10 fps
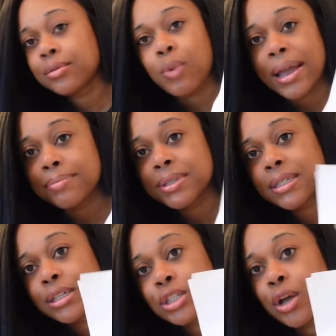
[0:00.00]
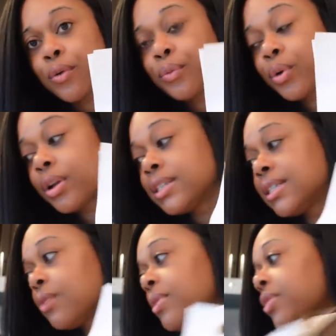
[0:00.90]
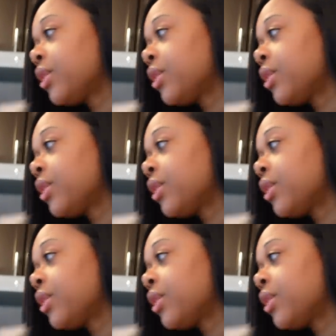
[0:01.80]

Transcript: wipes. So we're gonna stick with